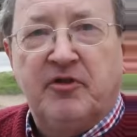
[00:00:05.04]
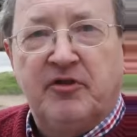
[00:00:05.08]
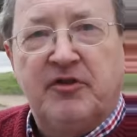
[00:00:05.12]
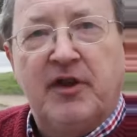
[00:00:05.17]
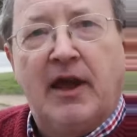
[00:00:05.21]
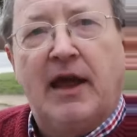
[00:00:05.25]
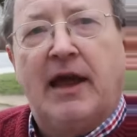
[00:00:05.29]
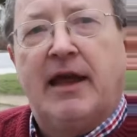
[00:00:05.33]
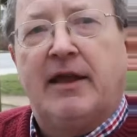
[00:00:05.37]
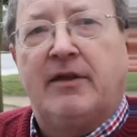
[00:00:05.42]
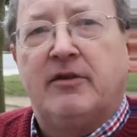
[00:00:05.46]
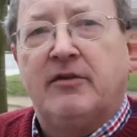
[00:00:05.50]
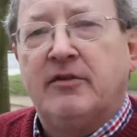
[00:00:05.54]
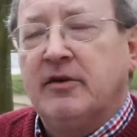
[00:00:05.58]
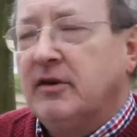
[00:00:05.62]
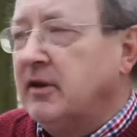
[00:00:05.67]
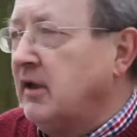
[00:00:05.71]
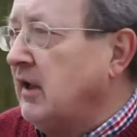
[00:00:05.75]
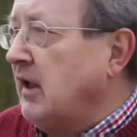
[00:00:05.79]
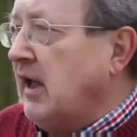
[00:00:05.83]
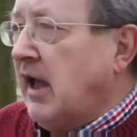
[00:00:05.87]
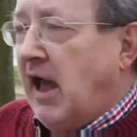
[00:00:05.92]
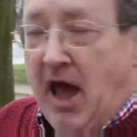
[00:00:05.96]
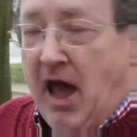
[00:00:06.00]
for dads,
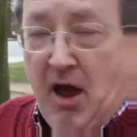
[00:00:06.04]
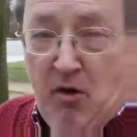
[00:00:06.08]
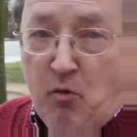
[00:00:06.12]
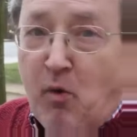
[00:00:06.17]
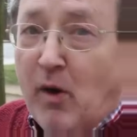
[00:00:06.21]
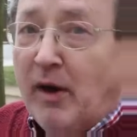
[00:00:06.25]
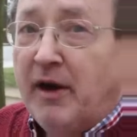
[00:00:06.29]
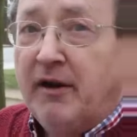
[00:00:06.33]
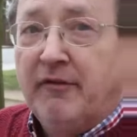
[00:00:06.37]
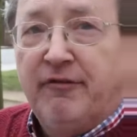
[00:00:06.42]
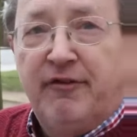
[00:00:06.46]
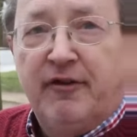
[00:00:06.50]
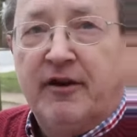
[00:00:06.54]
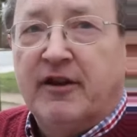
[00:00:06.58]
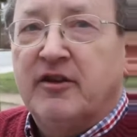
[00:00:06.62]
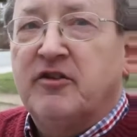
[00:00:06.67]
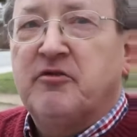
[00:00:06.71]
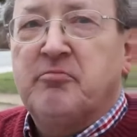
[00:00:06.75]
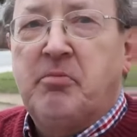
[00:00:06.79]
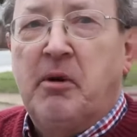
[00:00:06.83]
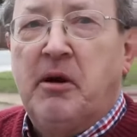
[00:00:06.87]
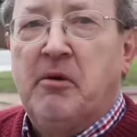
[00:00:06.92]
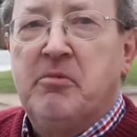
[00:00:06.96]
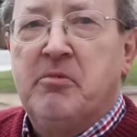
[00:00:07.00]
and wonderful
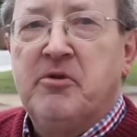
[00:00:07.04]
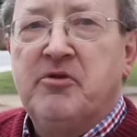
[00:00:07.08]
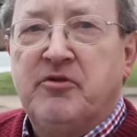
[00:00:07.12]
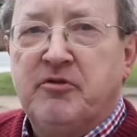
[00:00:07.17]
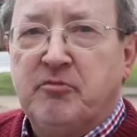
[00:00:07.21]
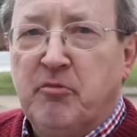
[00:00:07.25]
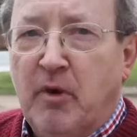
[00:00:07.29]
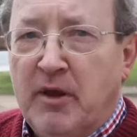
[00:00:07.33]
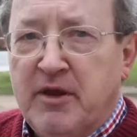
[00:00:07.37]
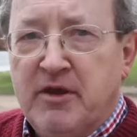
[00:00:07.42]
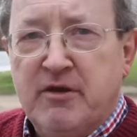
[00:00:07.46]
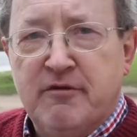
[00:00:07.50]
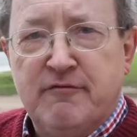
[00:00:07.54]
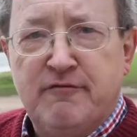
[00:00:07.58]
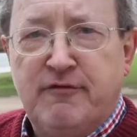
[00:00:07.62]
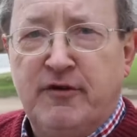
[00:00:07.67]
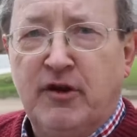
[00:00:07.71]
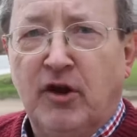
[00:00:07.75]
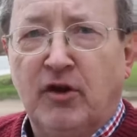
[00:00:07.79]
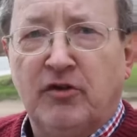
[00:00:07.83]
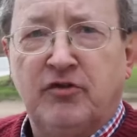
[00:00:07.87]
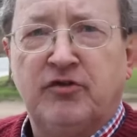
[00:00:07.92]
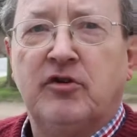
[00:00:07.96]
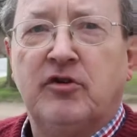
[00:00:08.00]
experiments when you've
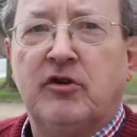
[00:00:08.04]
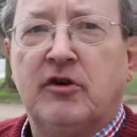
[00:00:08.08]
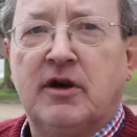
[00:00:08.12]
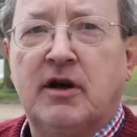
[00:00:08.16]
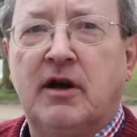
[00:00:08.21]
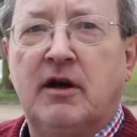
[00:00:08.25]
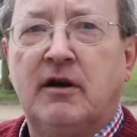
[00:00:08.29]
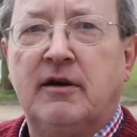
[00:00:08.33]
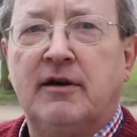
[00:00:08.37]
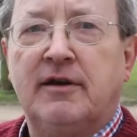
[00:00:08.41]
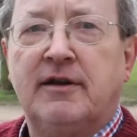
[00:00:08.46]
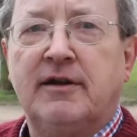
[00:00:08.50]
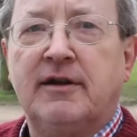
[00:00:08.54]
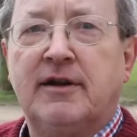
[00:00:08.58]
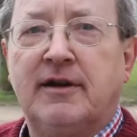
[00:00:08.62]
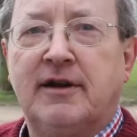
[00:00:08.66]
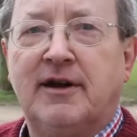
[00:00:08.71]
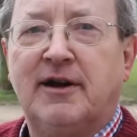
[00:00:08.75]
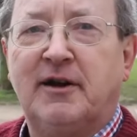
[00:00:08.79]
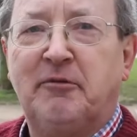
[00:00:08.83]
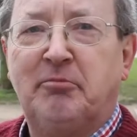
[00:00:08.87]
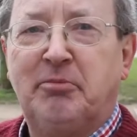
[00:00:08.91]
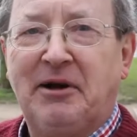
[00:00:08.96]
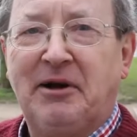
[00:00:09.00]
lost your car in a
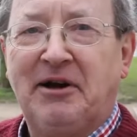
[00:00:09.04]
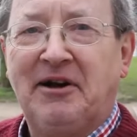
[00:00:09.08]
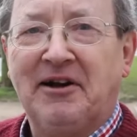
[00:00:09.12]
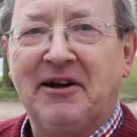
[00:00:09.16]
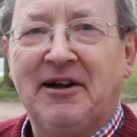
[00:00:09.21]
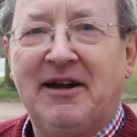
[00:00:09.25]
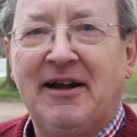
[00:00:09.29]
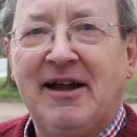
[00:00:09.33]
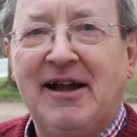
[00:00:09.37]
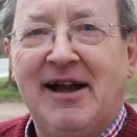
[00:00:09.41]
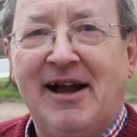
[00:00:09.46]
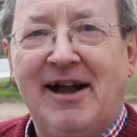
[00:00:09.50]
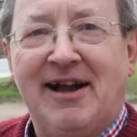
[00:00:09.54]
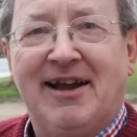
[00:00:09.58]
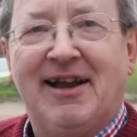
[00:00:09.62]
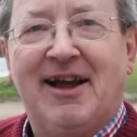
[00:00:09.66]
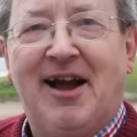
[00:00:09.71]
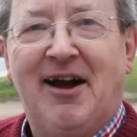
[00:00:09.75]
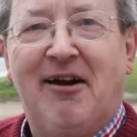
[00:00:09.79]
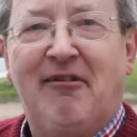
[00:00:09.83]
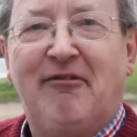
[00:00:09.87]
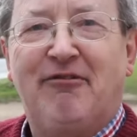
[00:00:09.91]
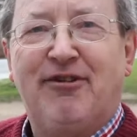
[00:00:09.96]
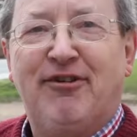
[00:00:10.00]
car park and
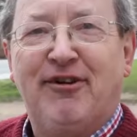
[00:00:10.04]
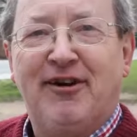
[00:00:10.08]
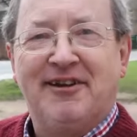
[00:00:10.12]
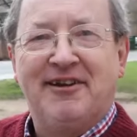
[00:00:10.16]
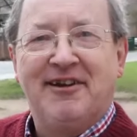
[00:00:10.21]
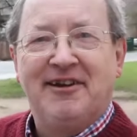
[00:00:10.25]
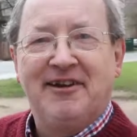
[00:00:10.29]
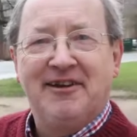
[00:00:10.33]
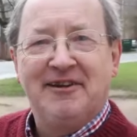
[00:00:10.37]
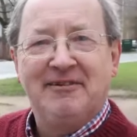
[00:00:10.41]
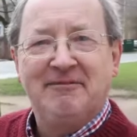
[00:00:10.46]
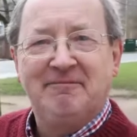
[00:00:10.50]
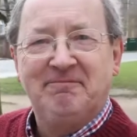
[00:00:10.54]
can't find it.